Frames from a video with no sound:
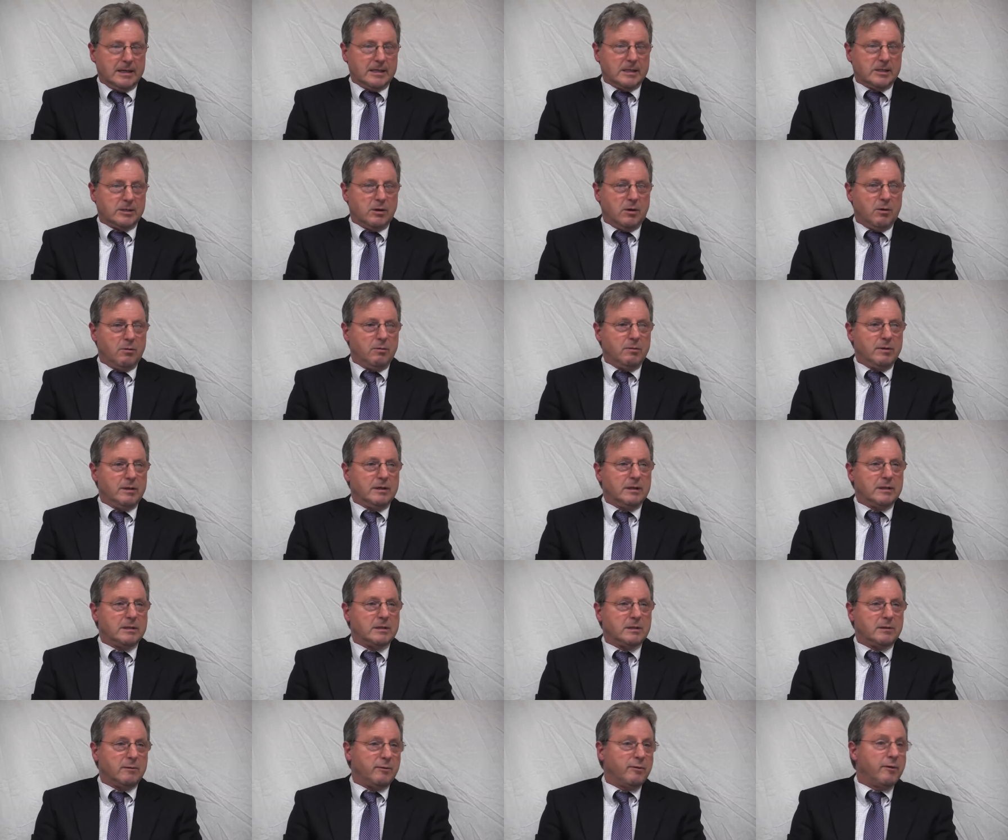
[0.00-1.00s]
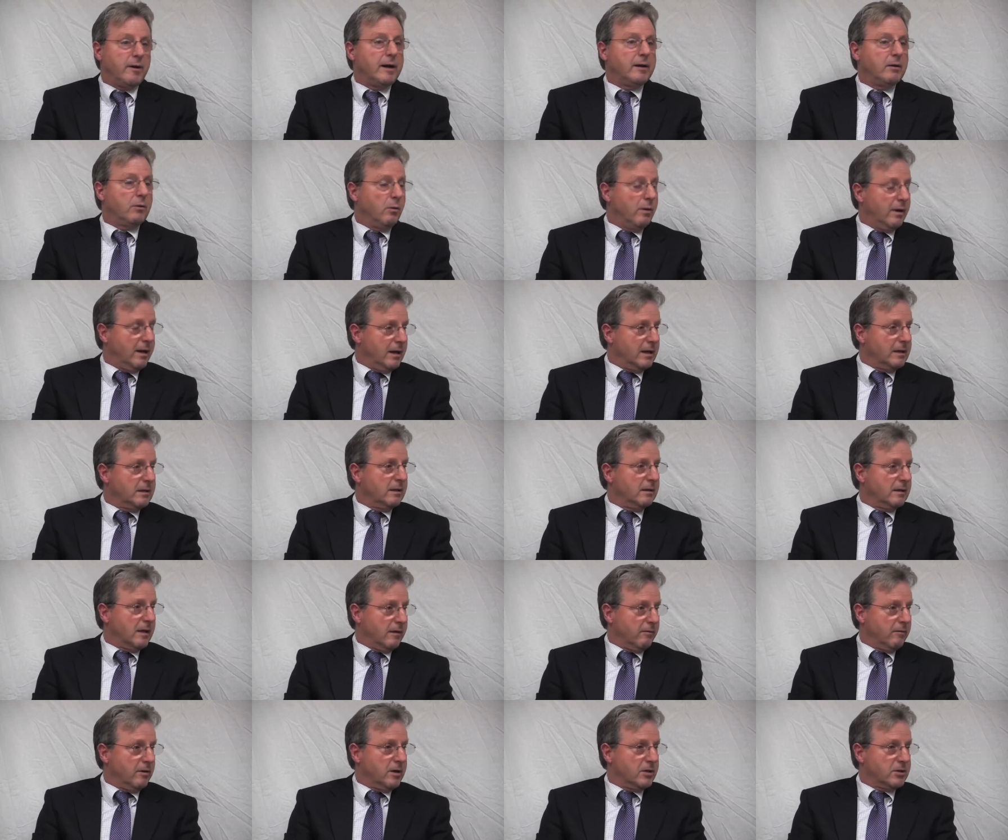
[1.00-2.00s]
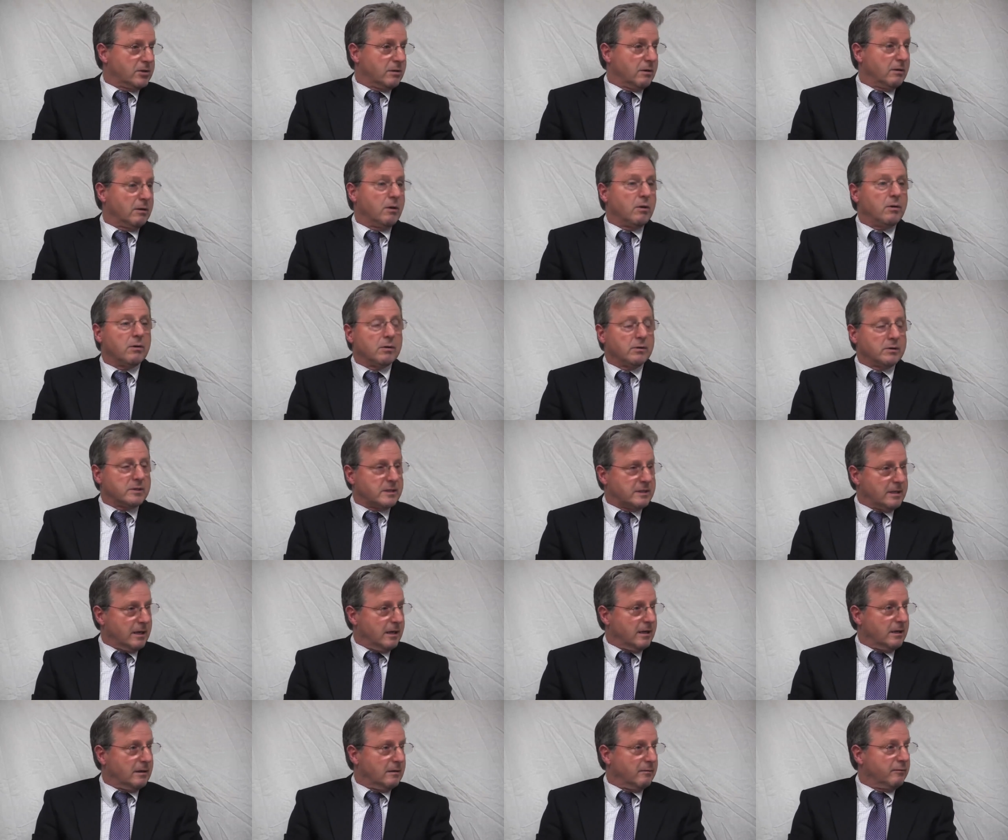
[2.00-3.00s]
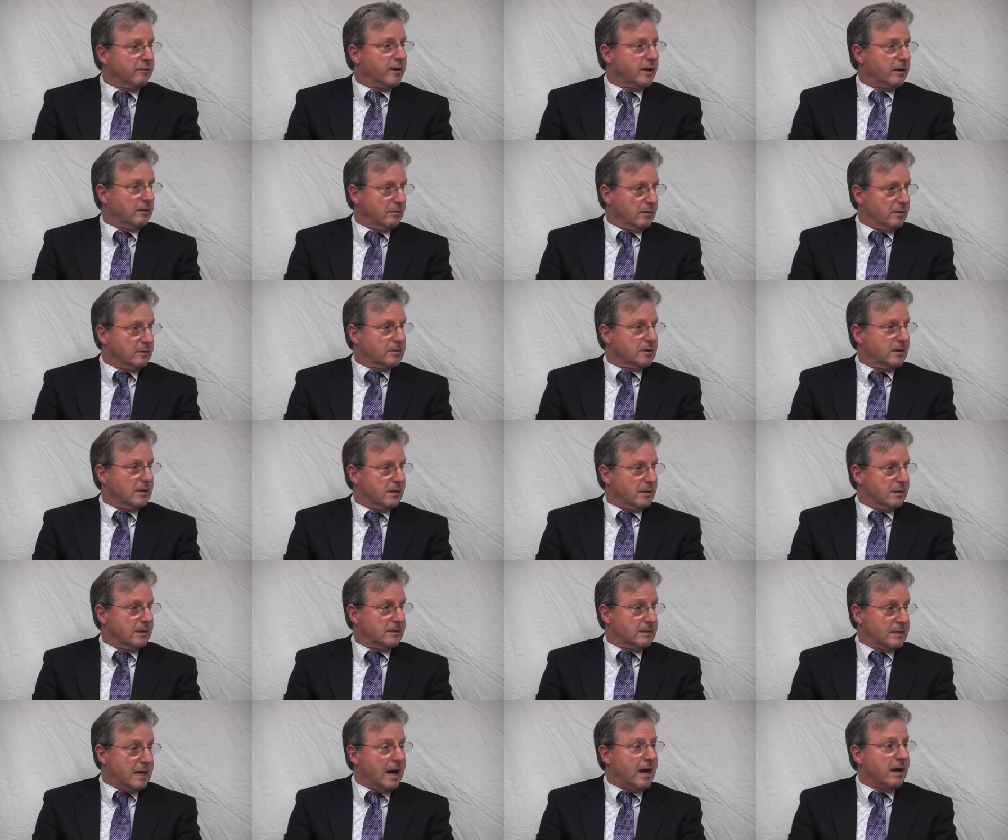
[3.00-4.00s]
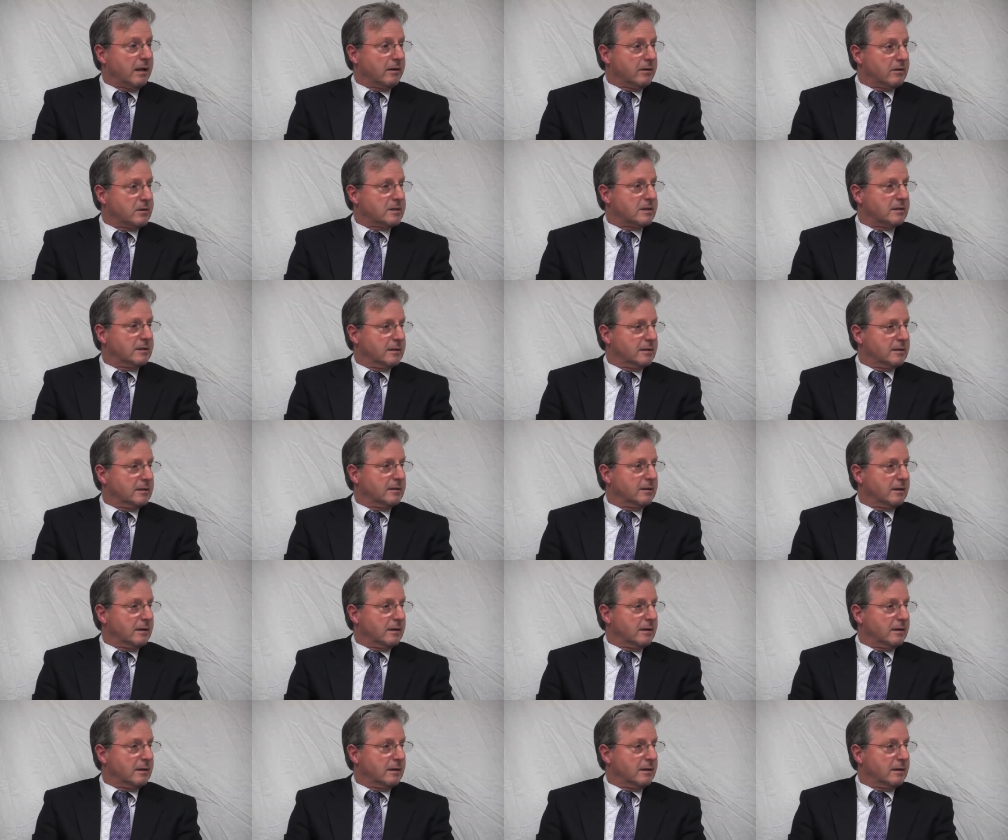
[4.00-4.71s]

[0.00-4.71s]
So we need to find a way to leverage our local, state, and federal dollars.